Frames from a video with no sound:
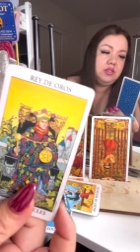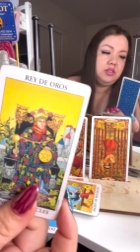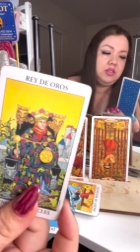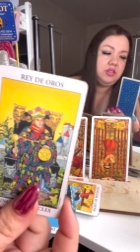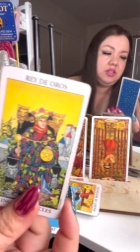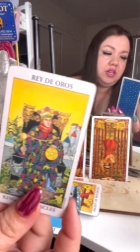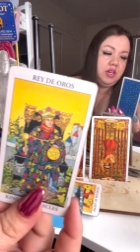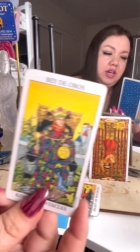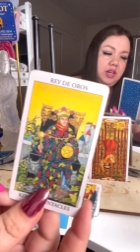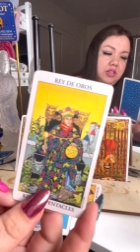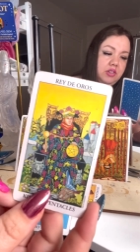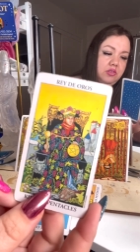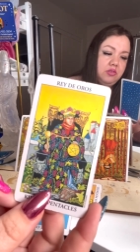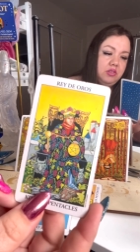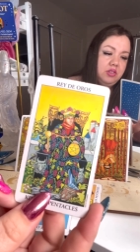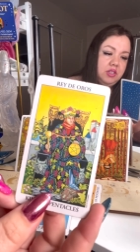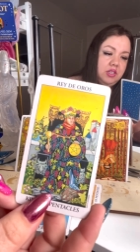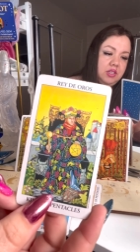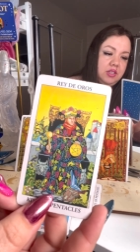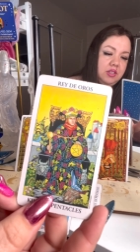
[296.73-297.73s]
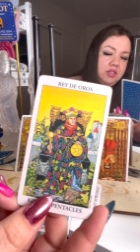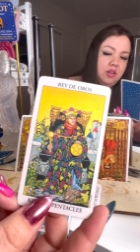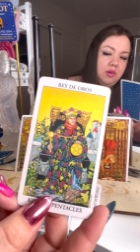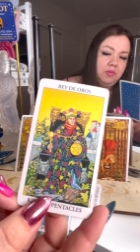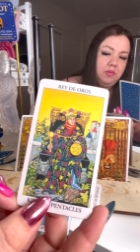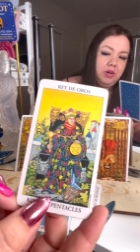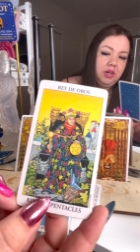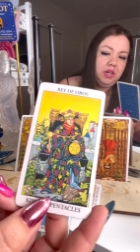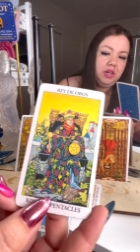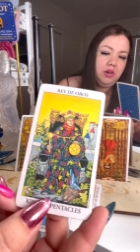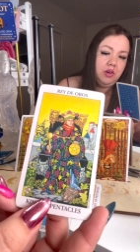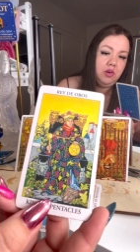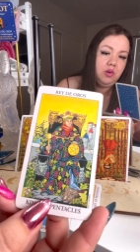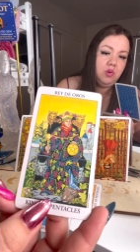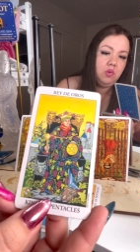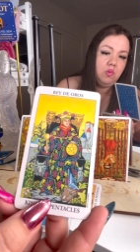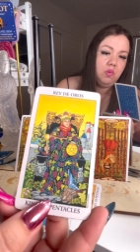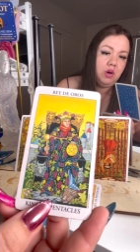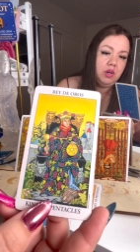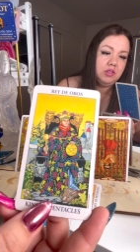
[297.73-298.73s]
See, I do see someone here
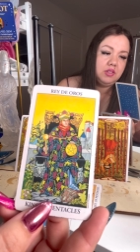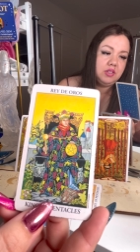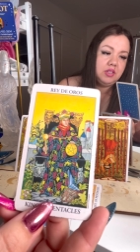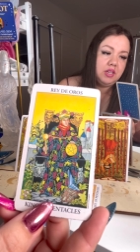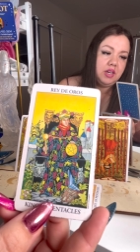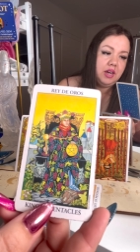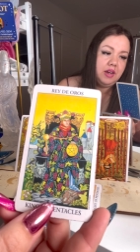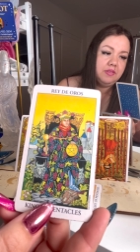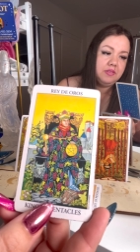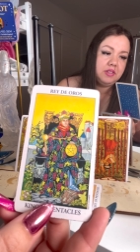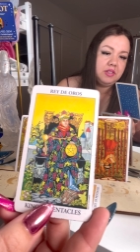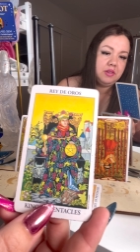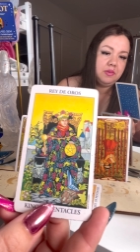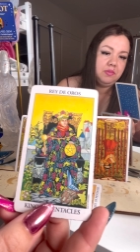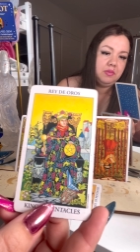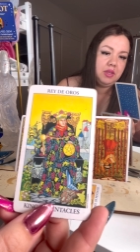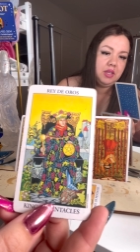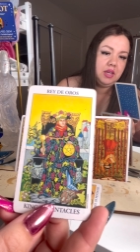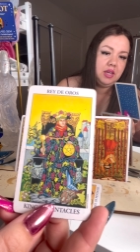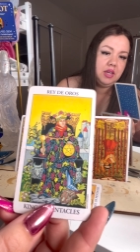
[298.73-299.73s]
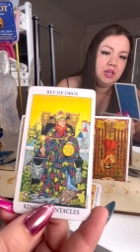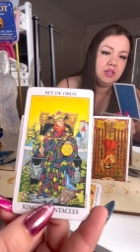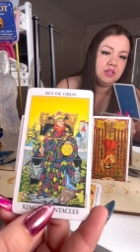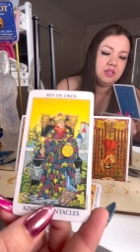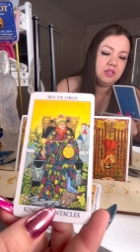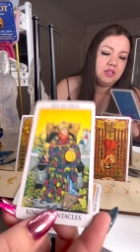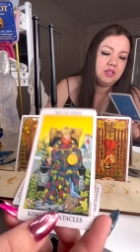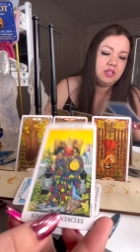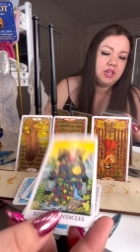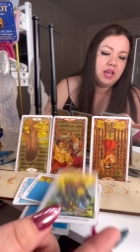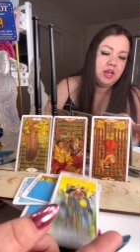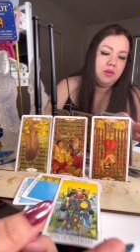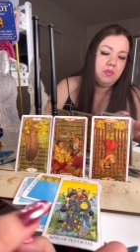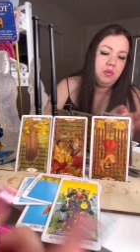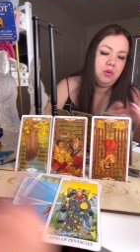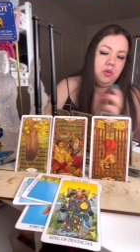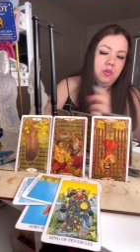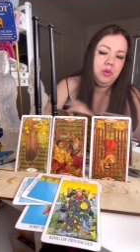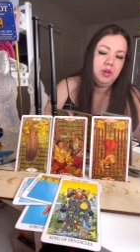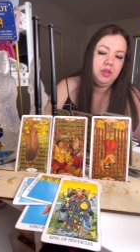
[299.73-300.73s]
who wants to have something
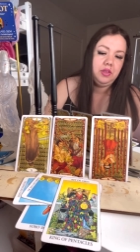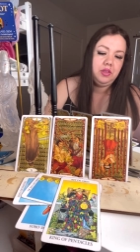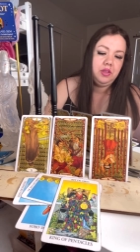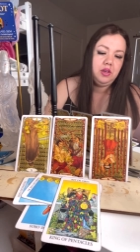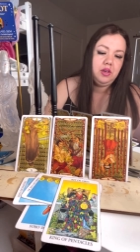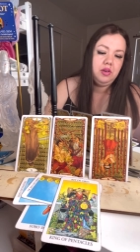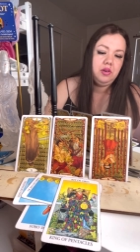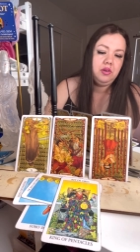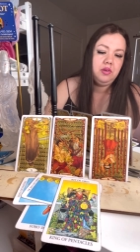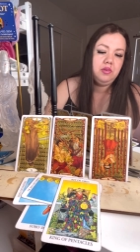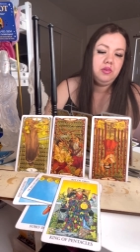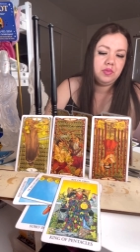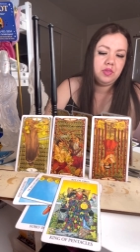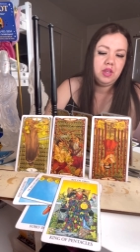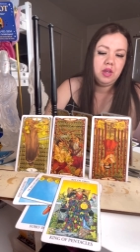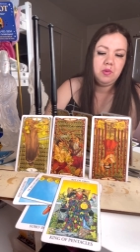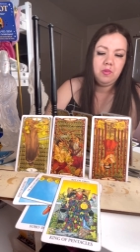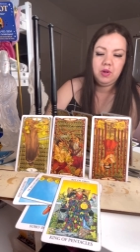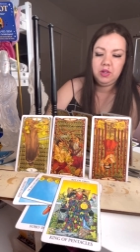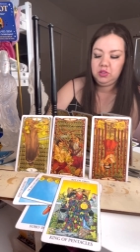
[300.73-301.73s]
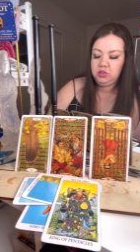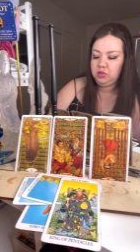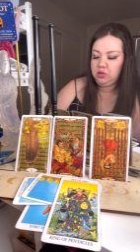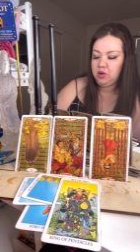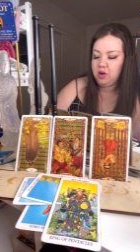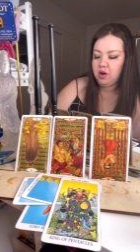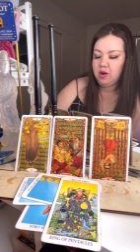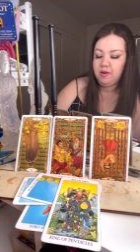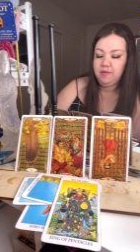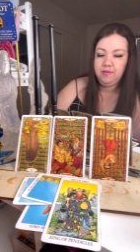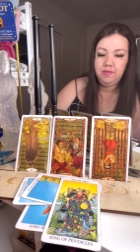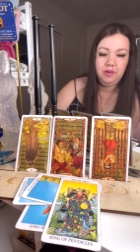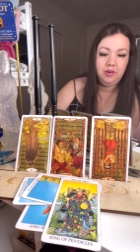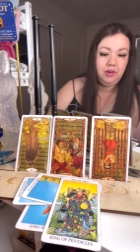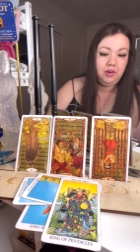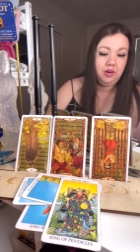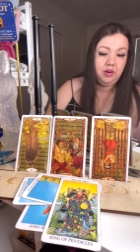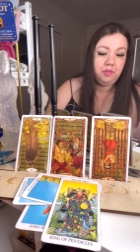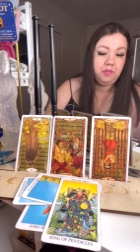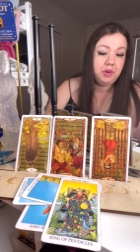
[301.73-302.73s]
stable with you. They want to
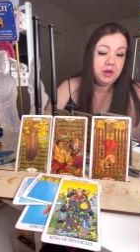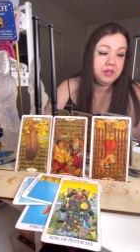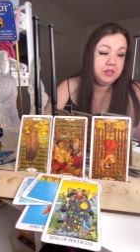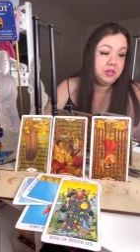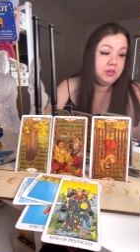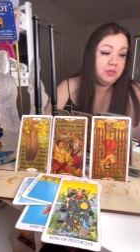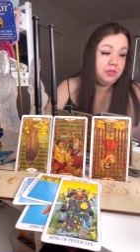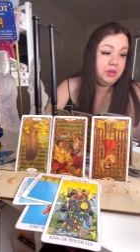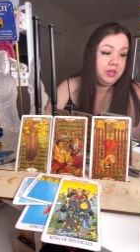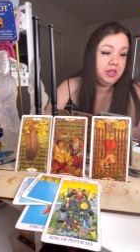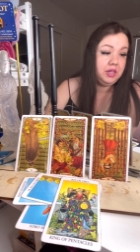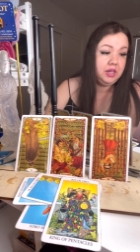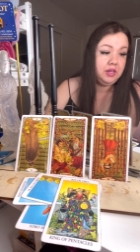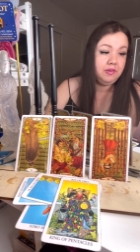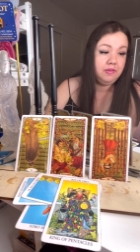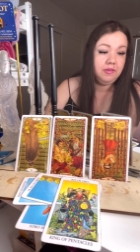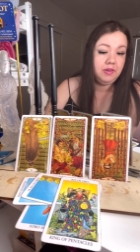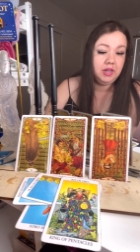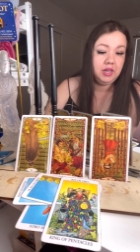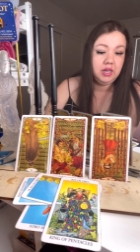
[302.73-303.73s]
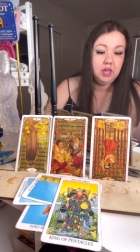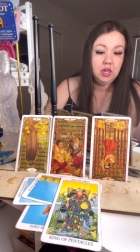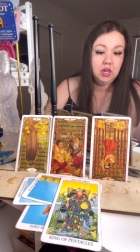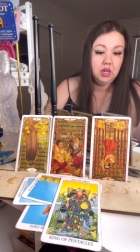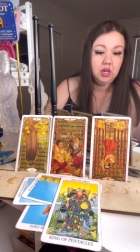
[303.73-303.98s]
offer, possibly even